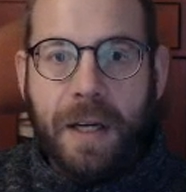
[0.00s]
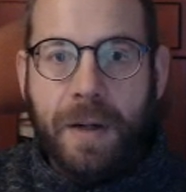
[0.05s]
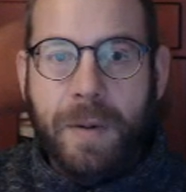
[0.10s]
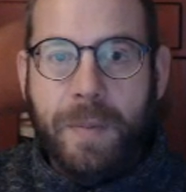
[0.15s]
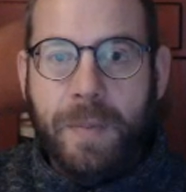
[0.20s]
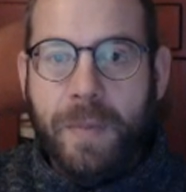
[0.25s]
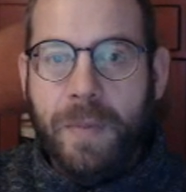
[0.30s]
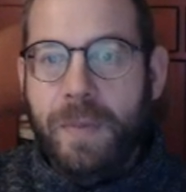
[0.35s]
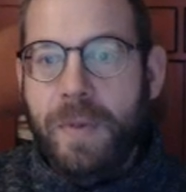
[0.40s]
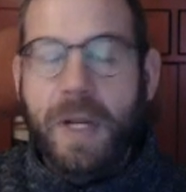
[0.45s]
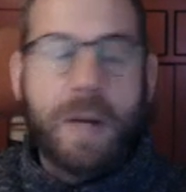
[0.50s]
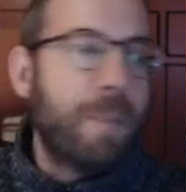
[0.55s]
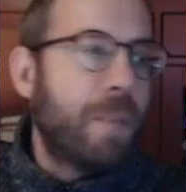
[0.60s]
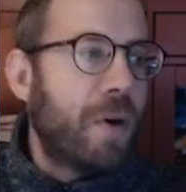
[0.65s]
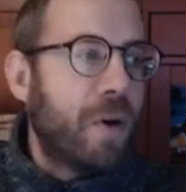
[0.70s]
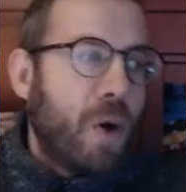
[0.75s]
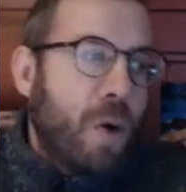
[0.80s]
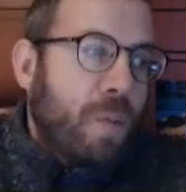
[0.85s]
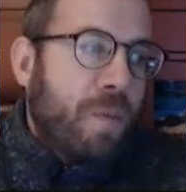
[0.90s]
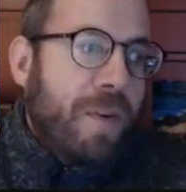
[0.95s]
number
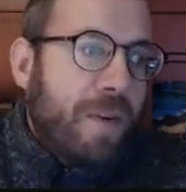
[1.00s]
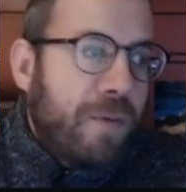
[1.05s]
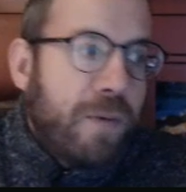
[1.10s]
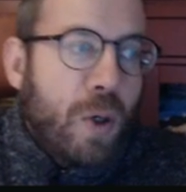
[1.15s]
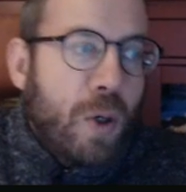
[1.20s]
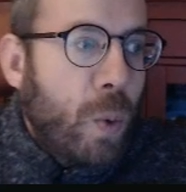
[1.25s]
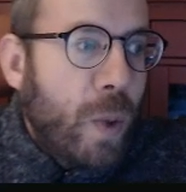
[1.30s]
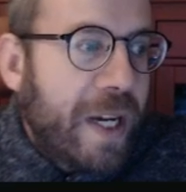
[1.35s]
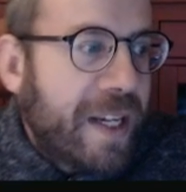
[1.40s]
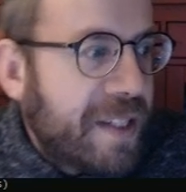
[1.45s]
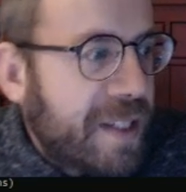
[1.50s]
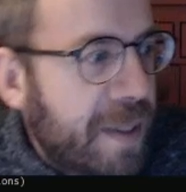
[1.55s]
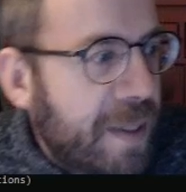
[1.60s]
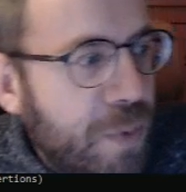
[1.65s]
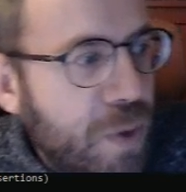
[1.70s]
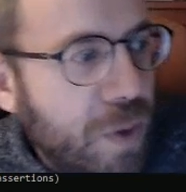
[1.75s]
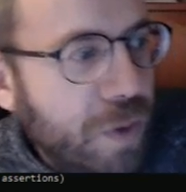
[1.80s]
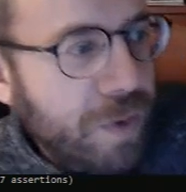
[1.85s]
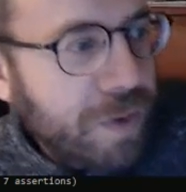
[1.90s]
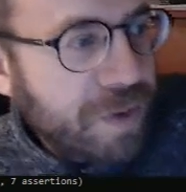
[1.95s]
overflow
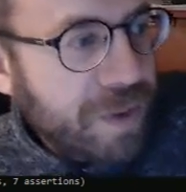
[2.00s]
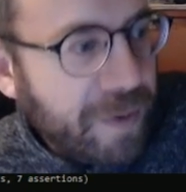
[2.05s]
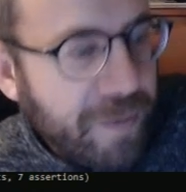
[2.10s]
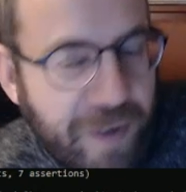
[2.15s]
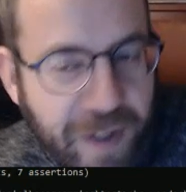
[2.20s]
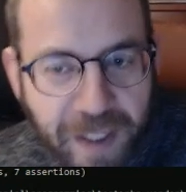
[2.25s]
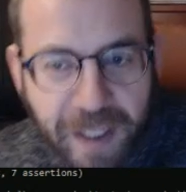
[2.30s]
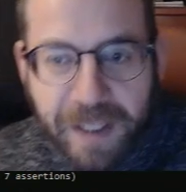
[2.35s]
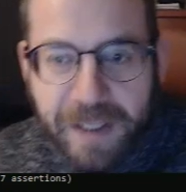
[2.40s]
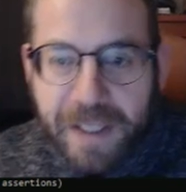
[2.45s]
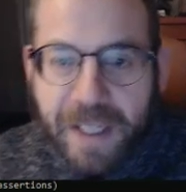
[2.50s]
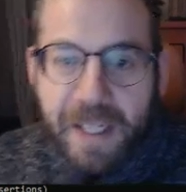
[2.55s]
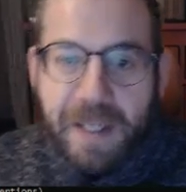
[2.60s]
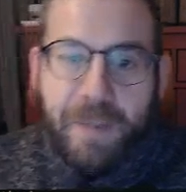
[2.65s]
exception or something like that.